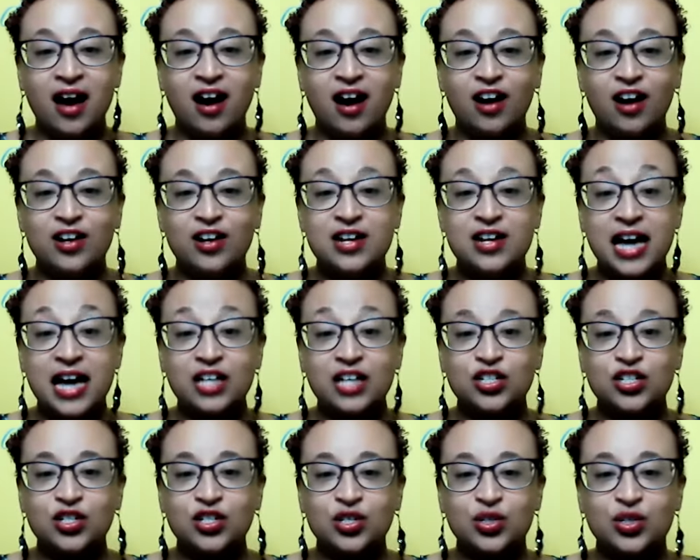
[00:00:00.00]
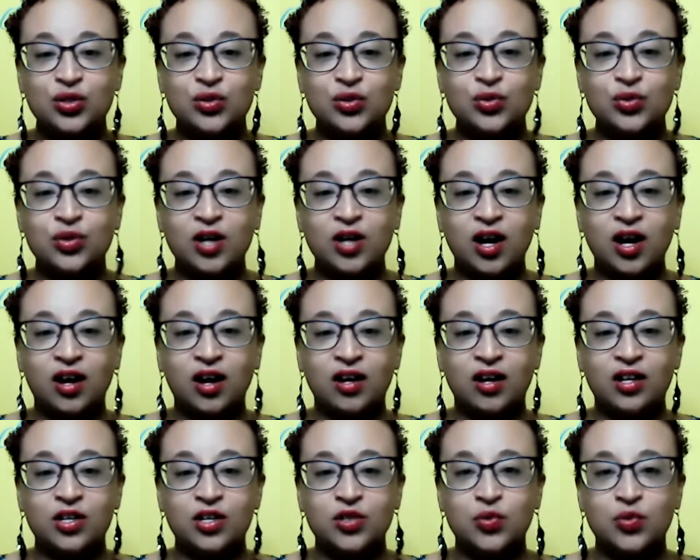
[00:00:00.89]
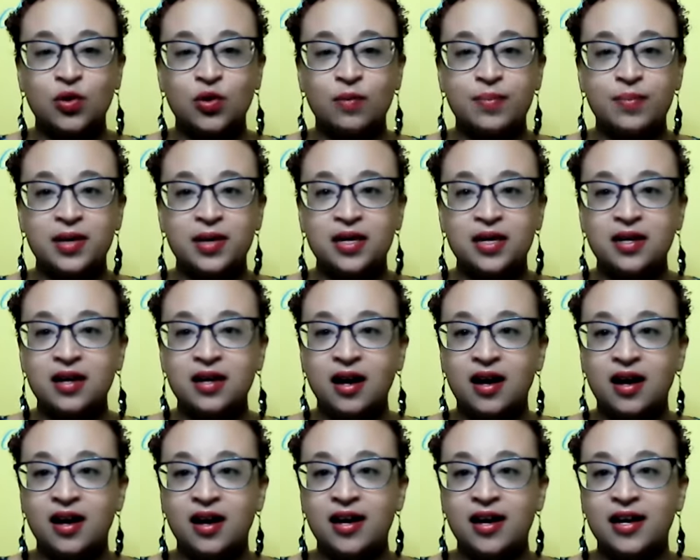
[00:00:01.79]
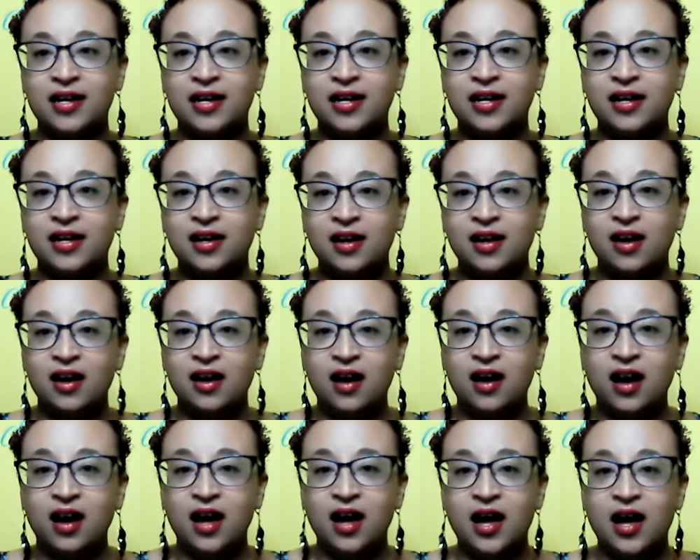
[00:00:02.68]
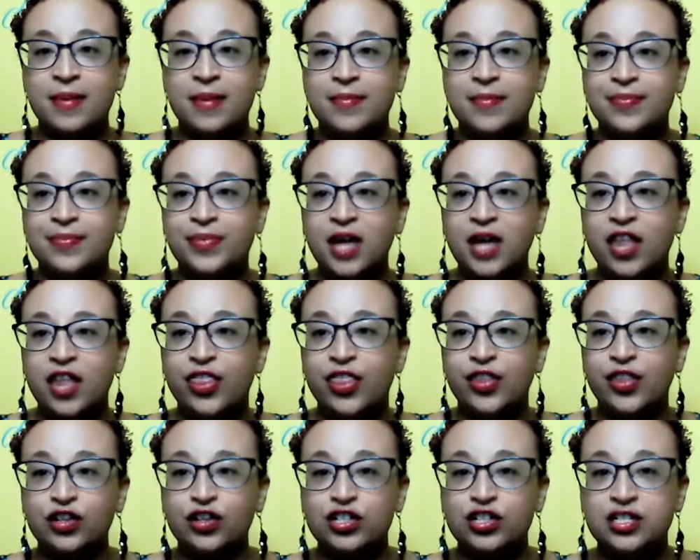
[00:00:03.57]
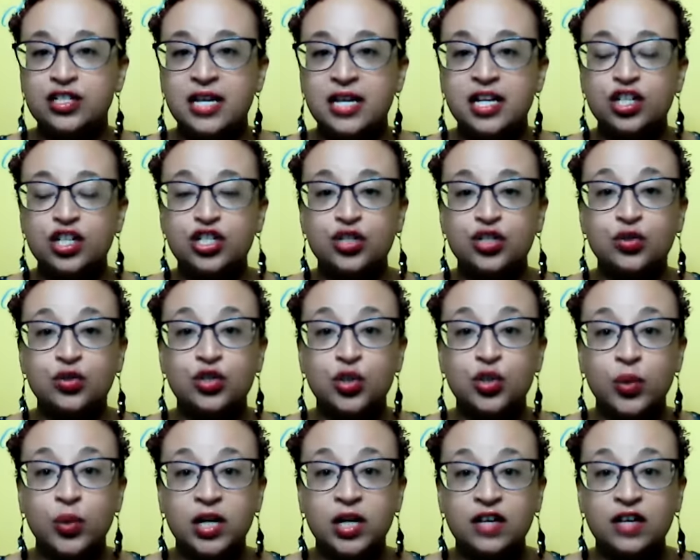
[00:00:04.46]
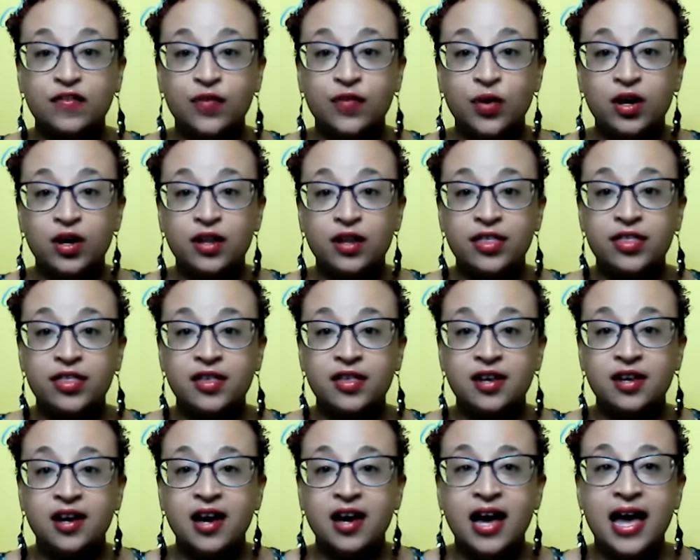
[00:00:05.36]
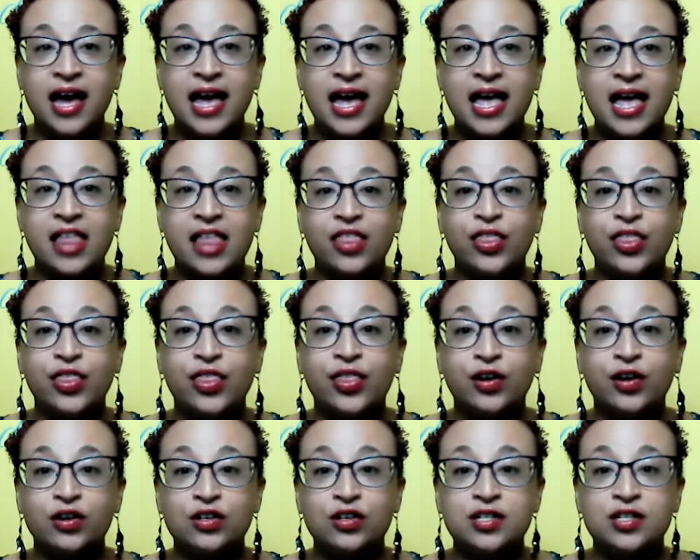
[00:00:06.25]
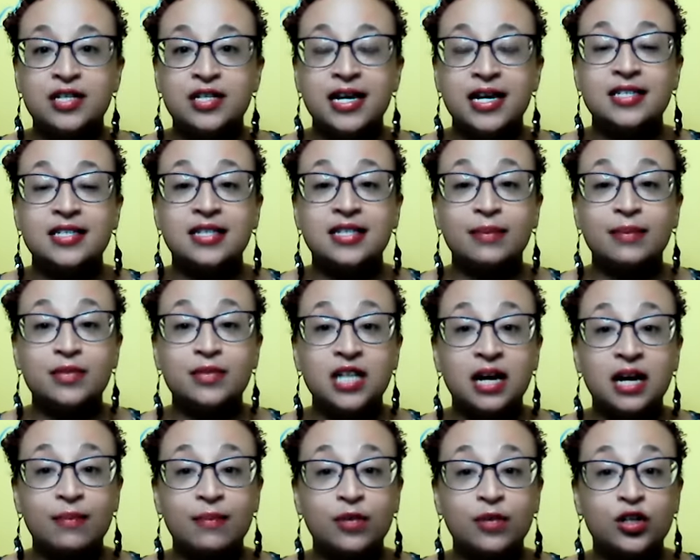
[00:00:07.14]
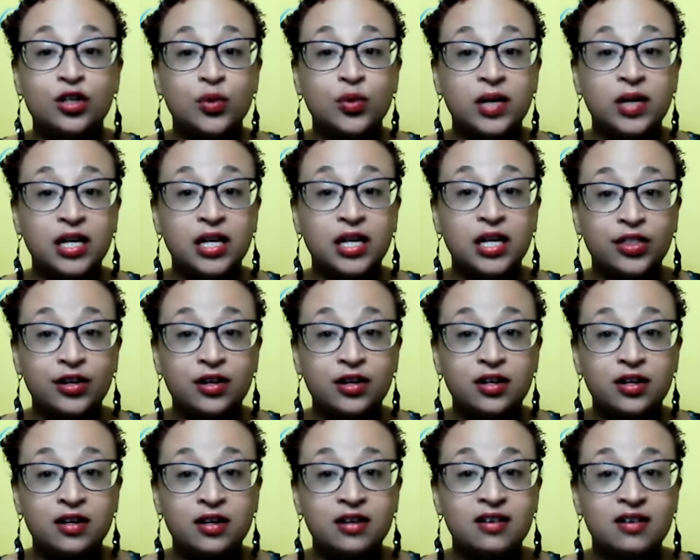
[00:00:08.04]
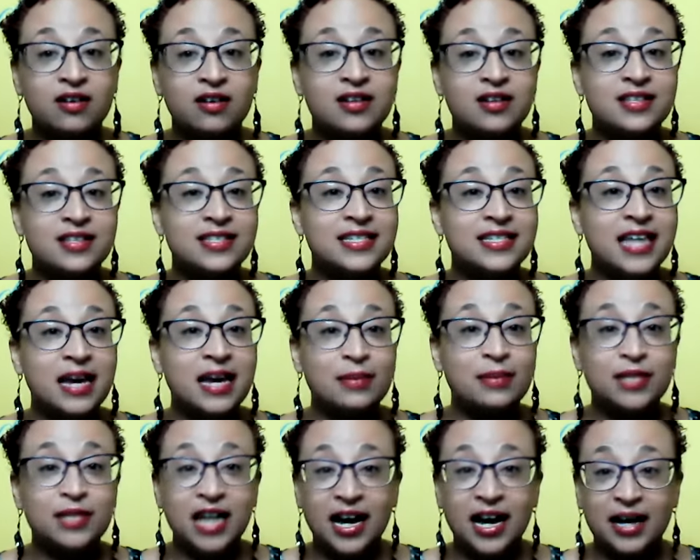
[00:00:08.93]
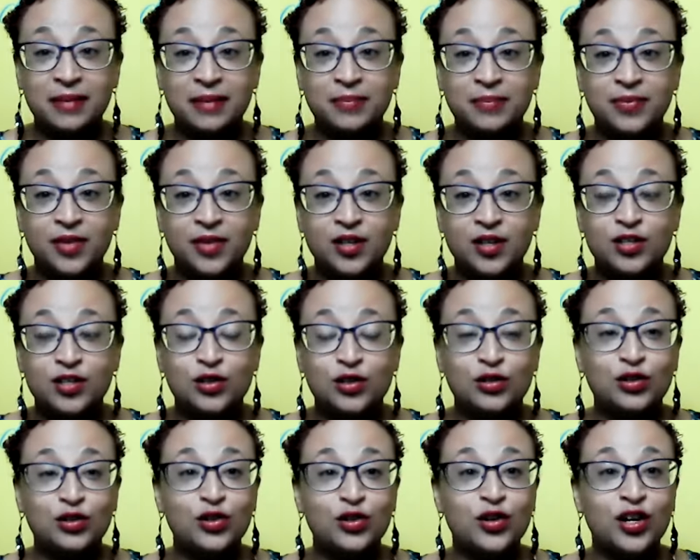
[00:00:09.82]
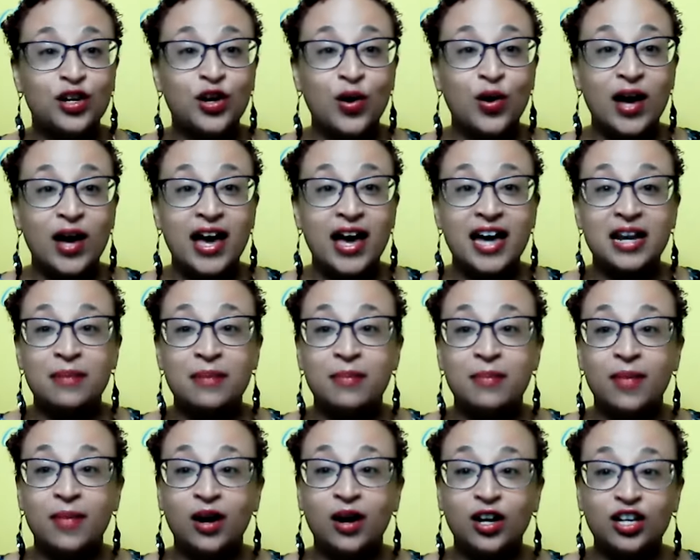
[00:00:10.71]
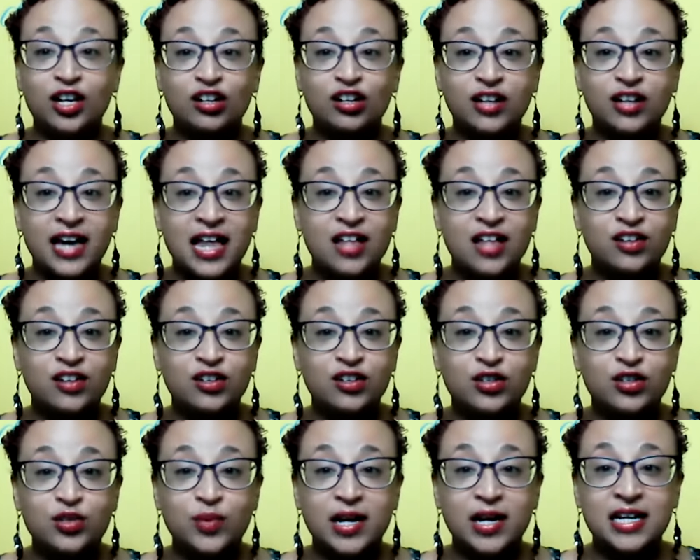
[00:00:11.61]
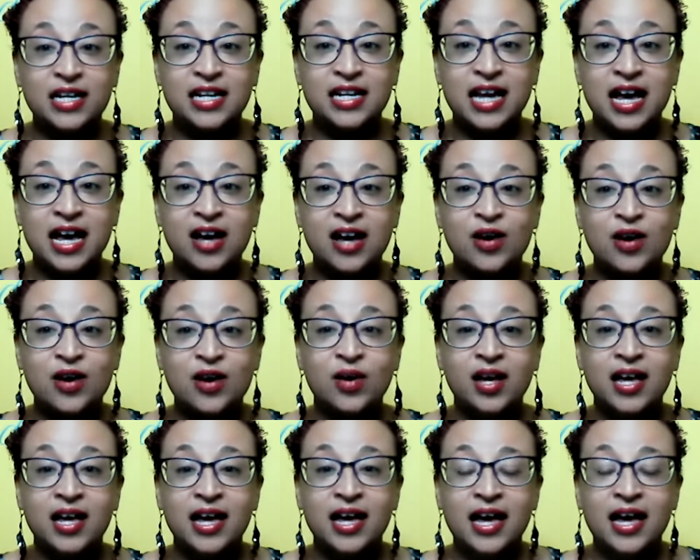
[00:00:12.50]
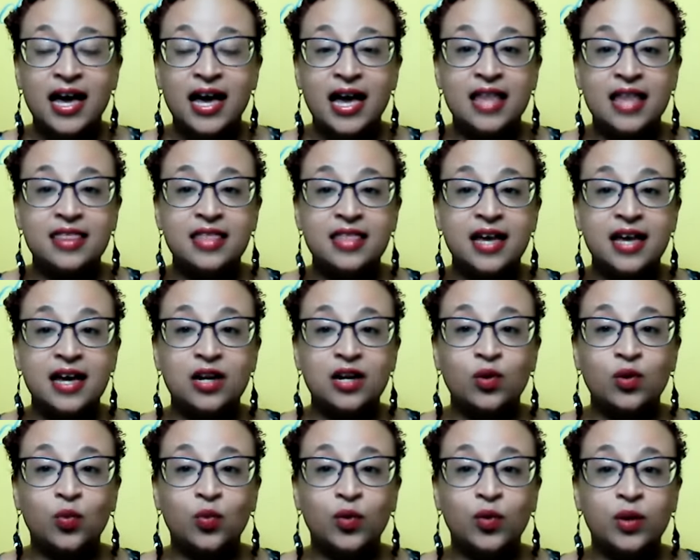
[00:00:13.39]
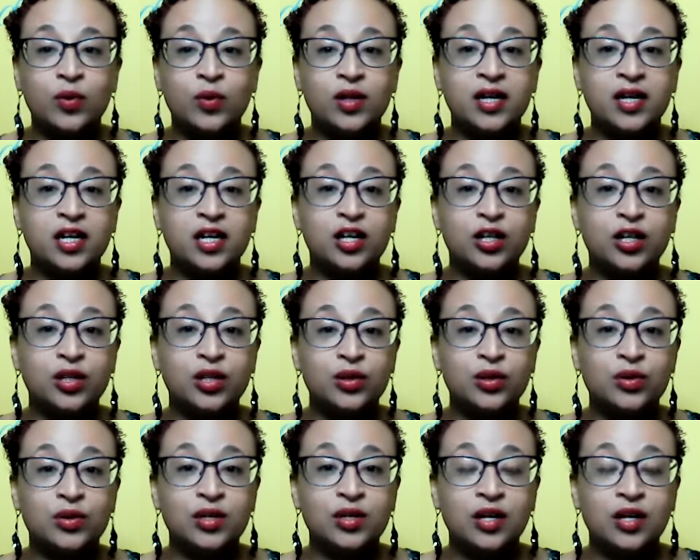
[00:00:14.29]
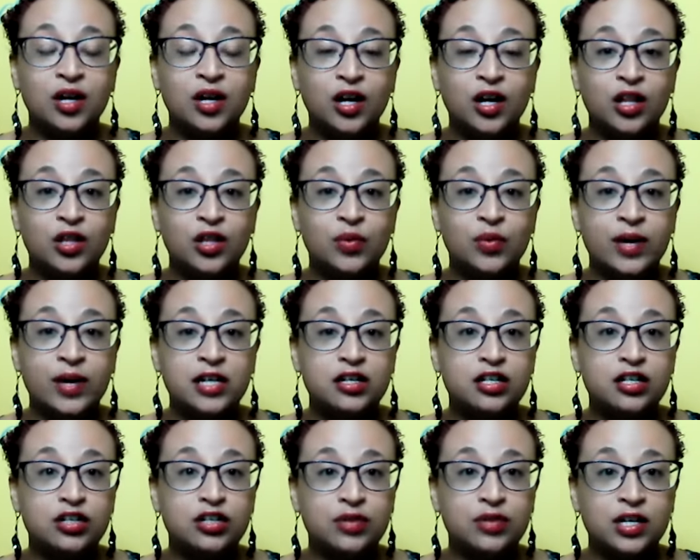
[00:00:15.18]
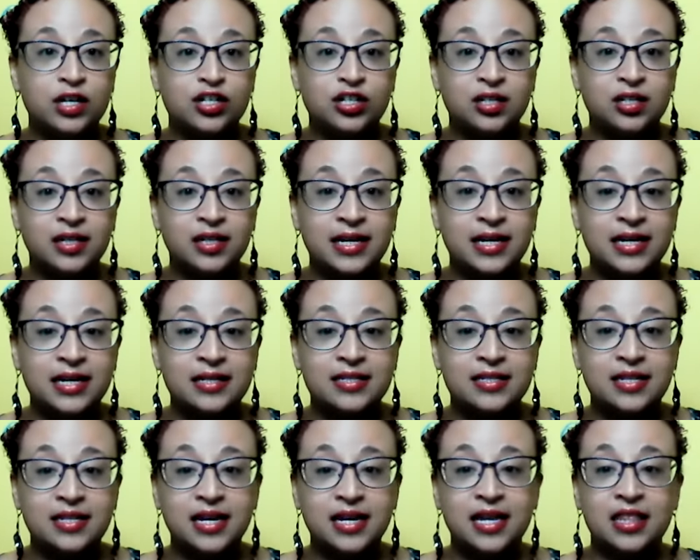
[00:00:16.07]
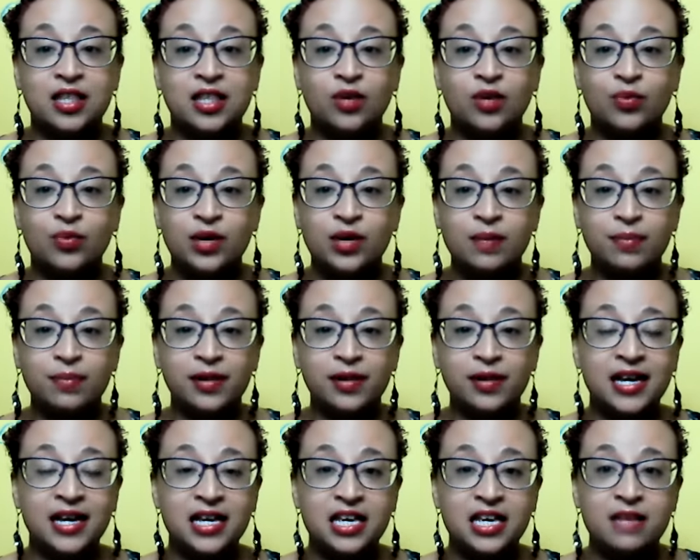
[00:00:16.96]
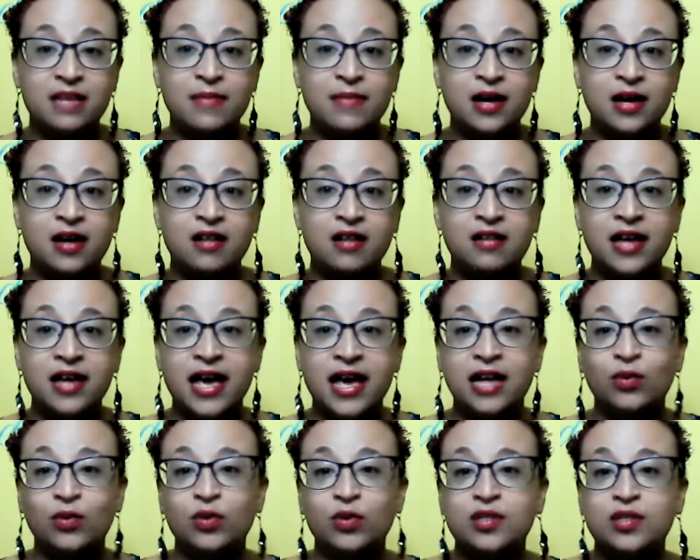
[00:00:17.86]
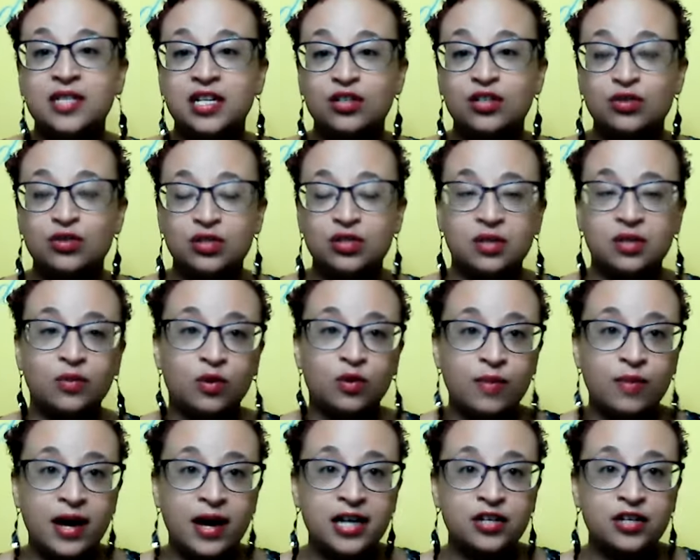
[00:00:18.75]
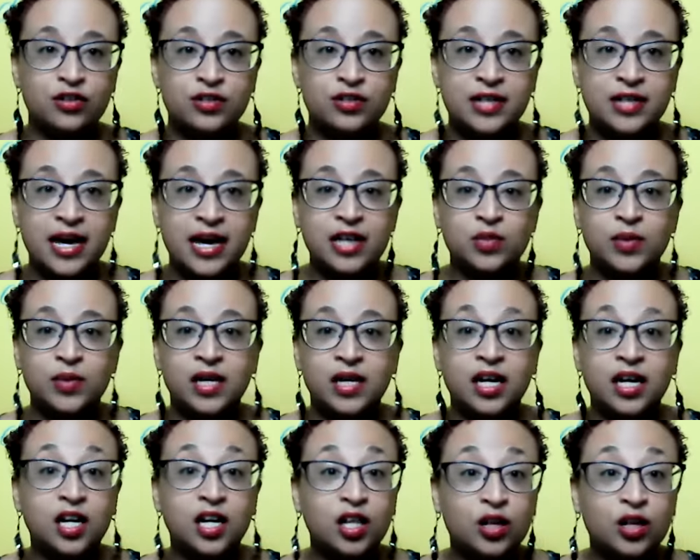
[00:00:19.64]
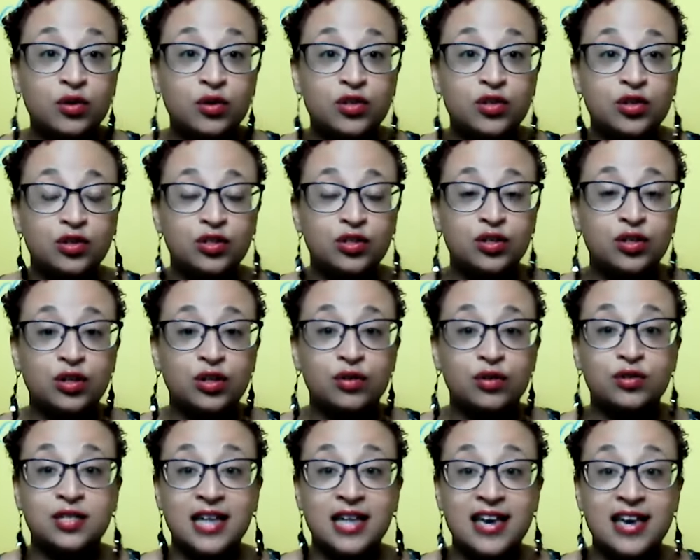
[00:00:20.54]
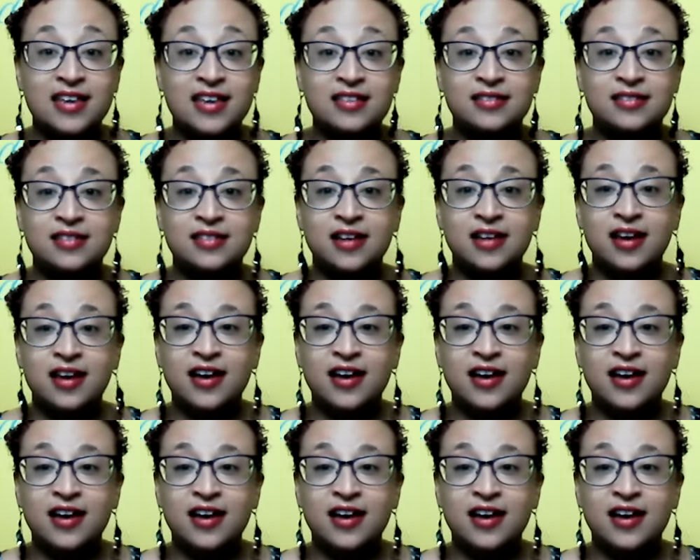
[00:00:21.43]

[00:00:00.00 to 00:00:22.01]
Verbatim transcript: Our next two calls will be on um, Thursday, June 24th and Thursday, September 23rd, same time. So you can go ahead and mark your calendars right now, and then we will include the registration links in the replay email, and we'll send you some reminders as we get closer to those days.